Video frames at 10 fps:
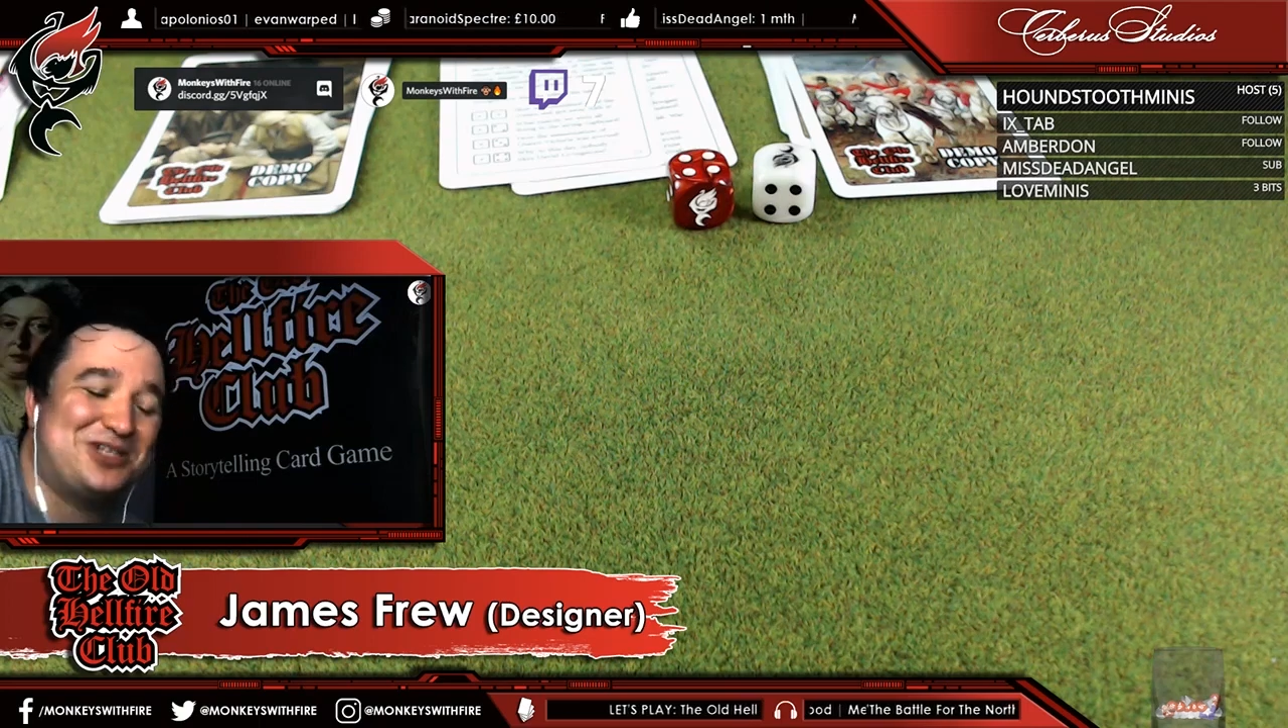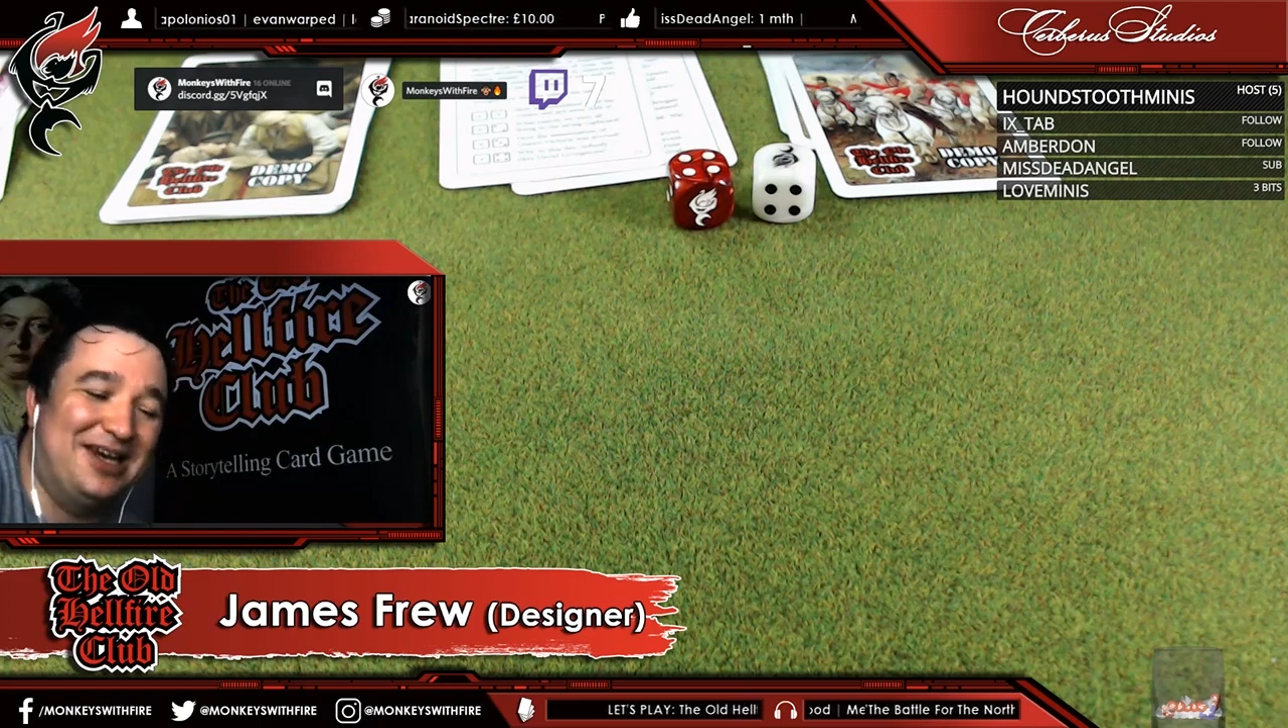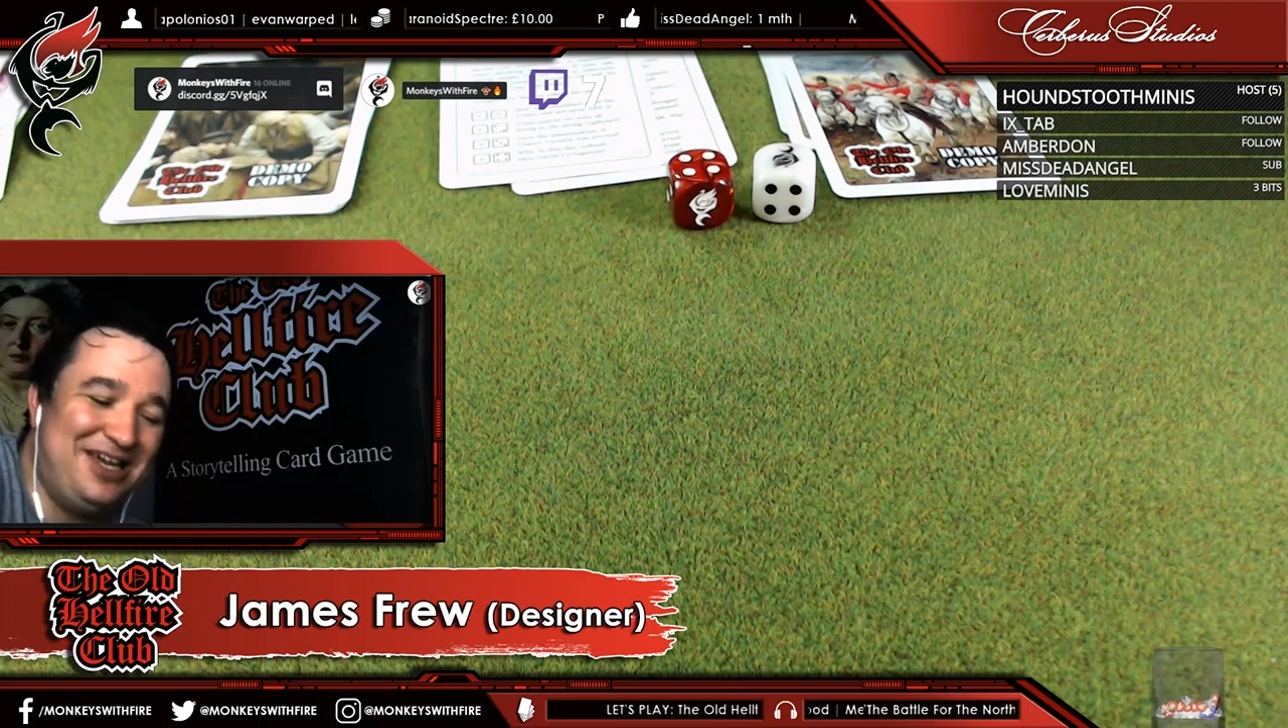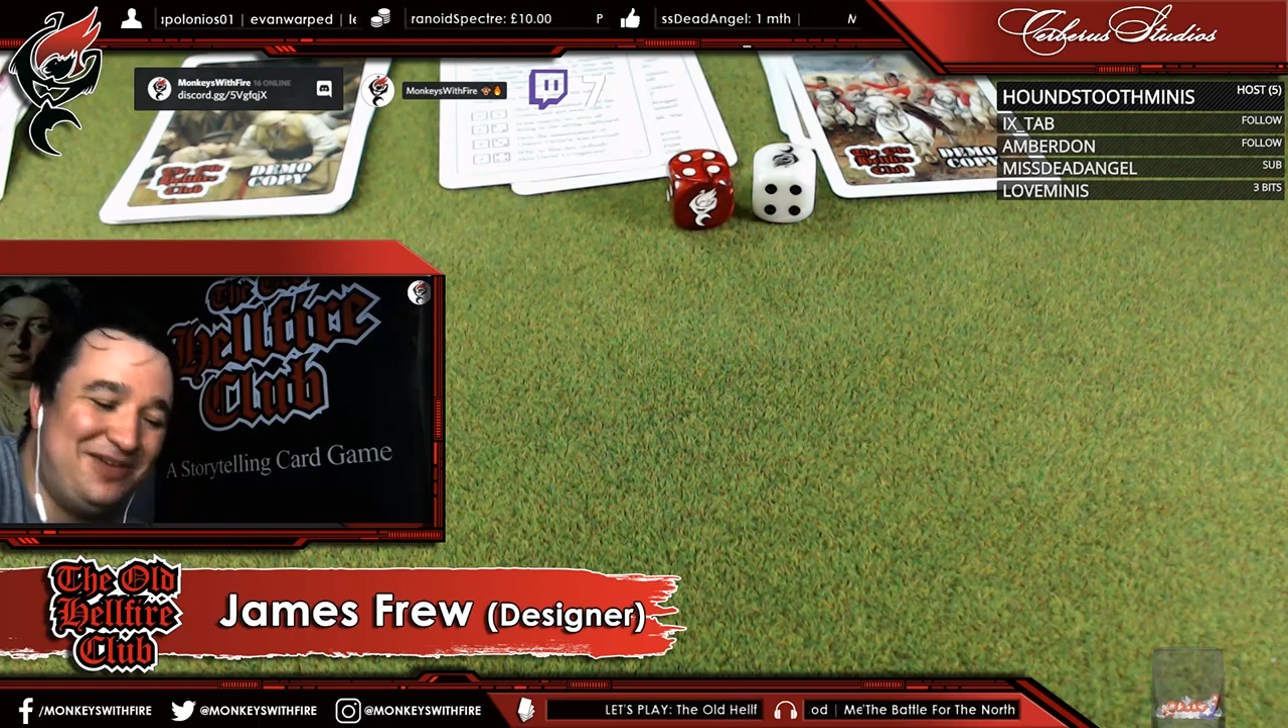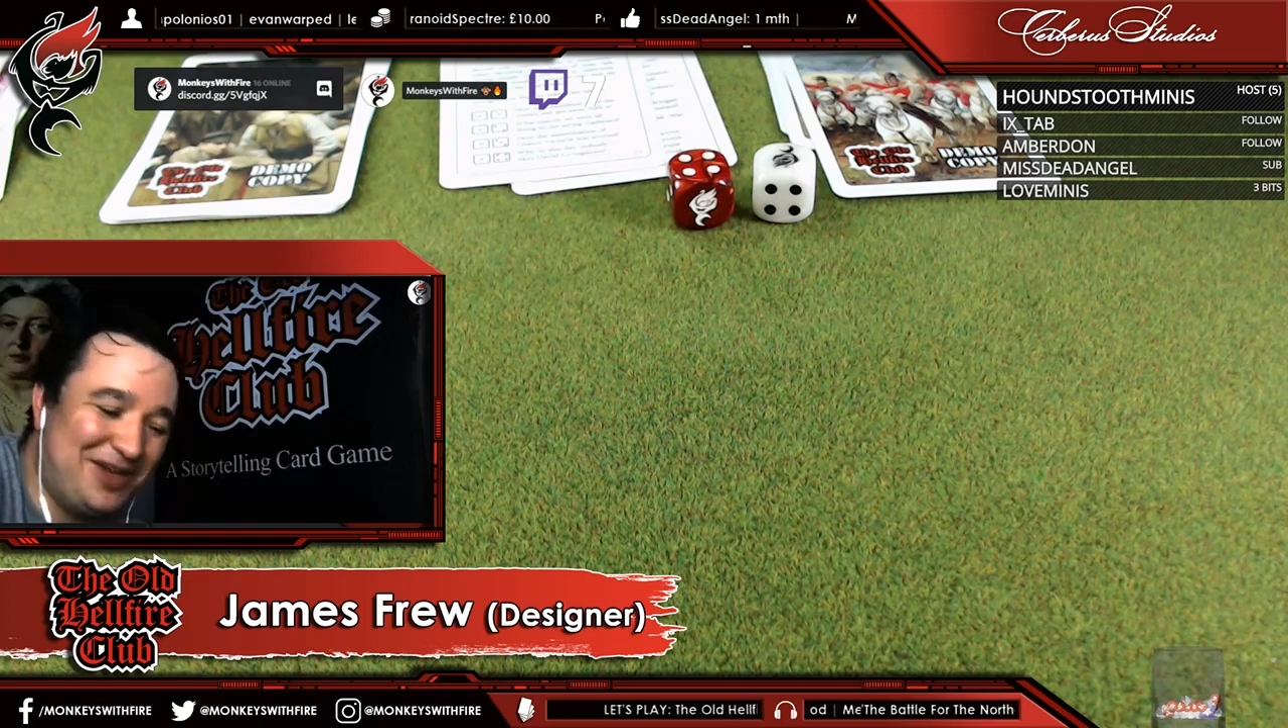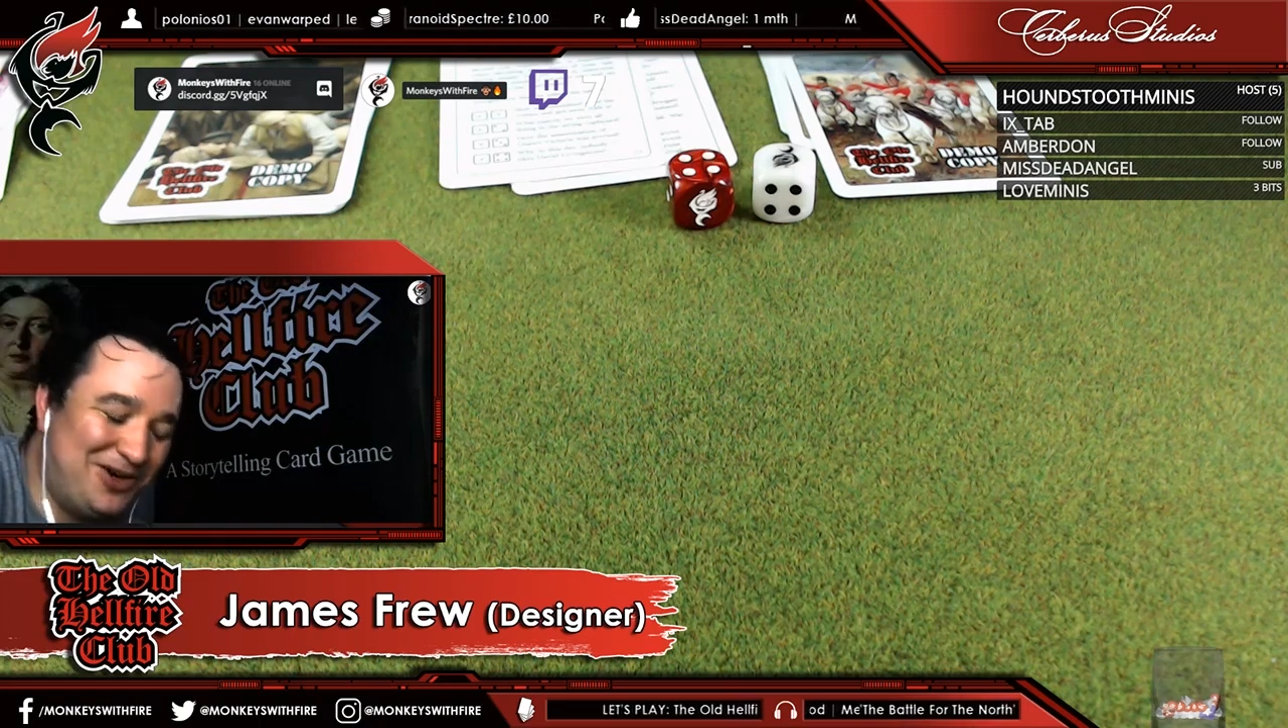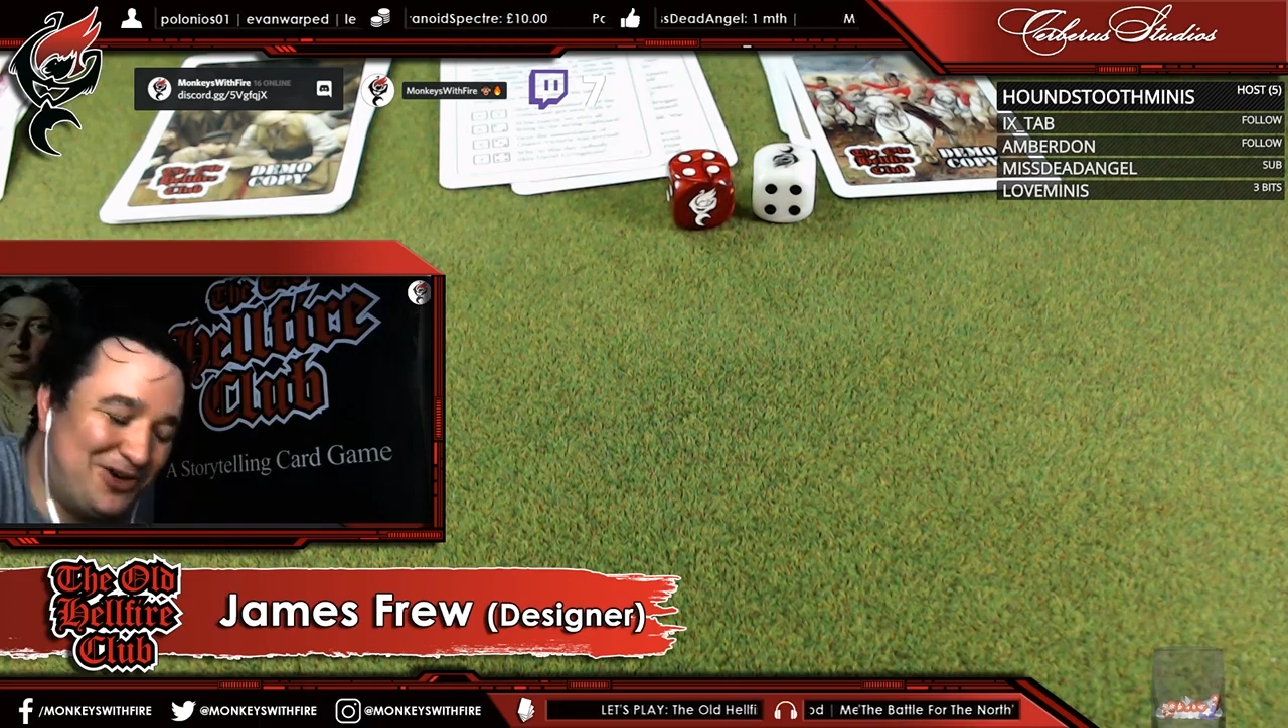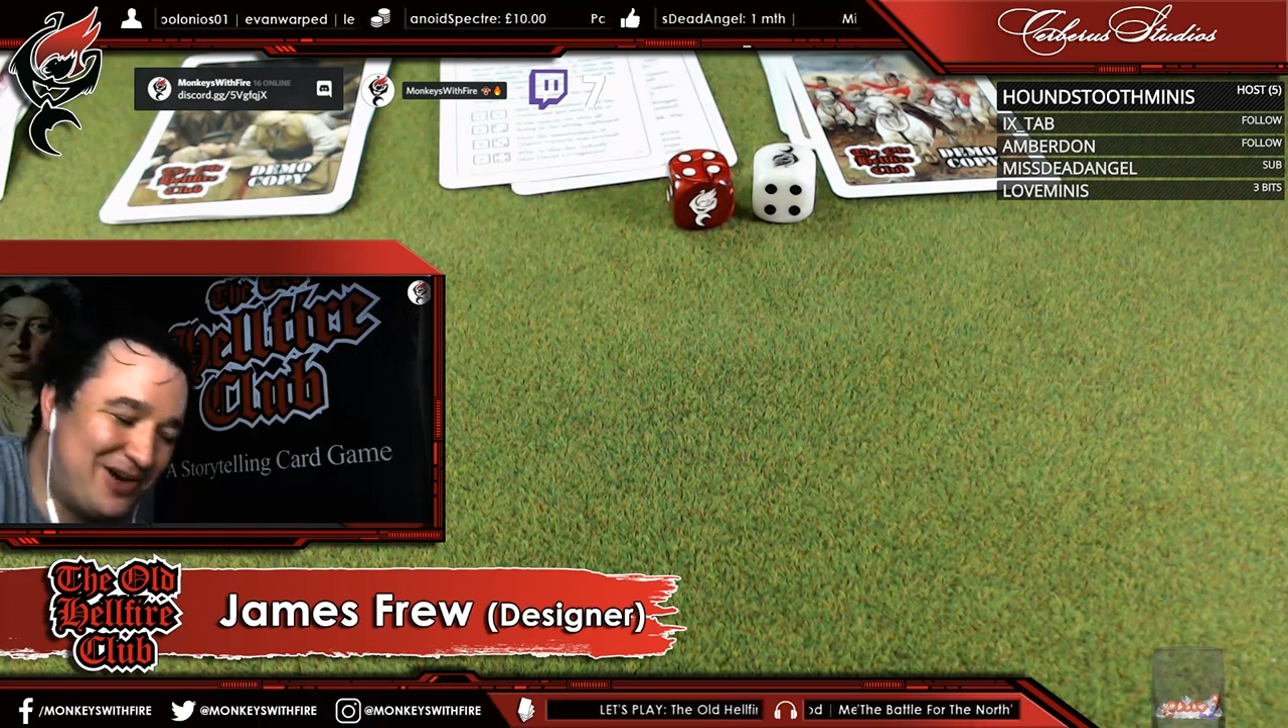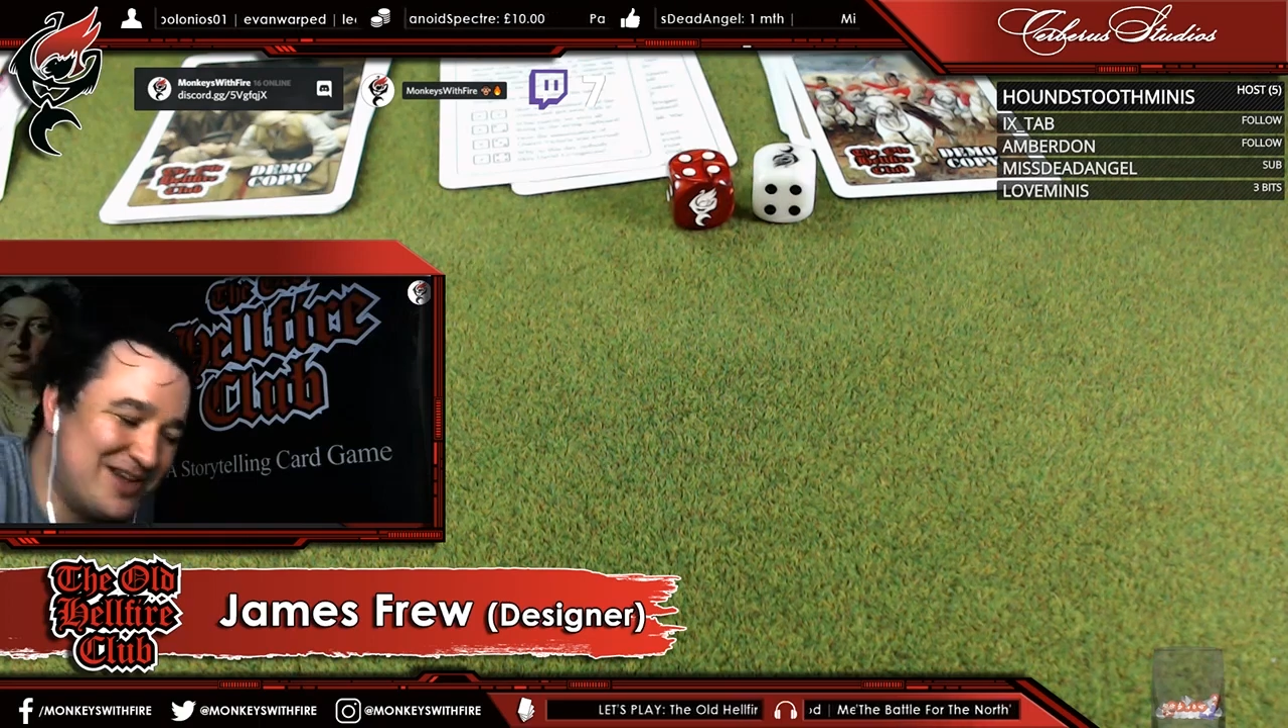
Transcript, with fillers: It's just leaving